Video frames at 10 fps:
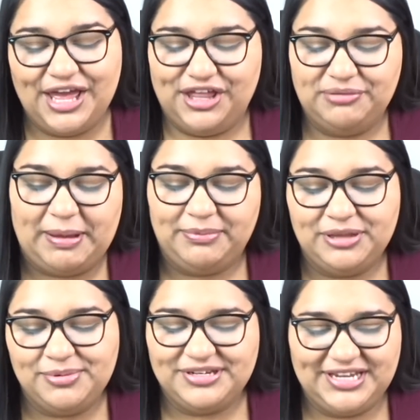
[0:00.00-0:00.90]
The Paperly
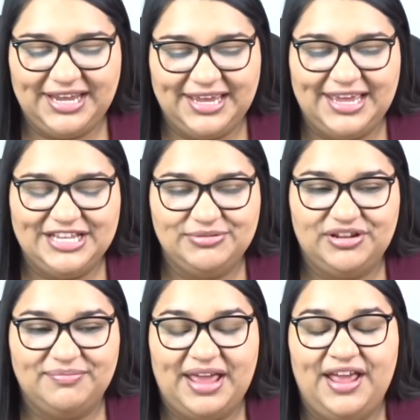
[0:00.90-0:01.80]
Boutique is one
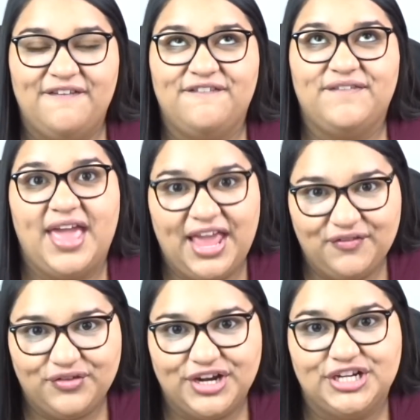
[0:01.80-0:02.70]
of my
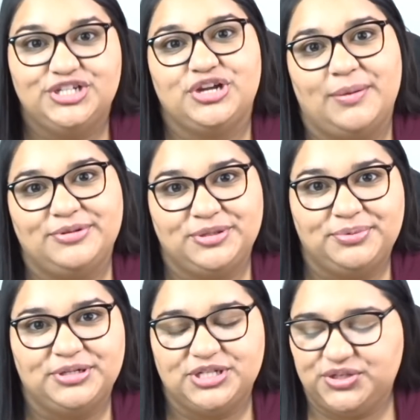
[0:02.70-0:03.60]
favorite shops to
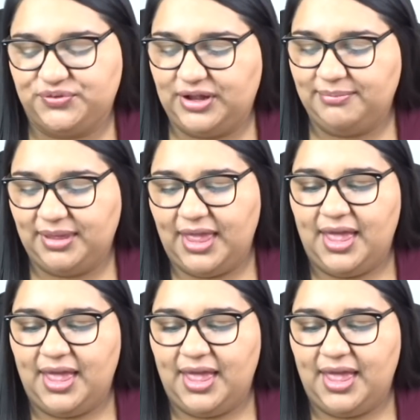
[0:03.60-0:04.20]
purchase from.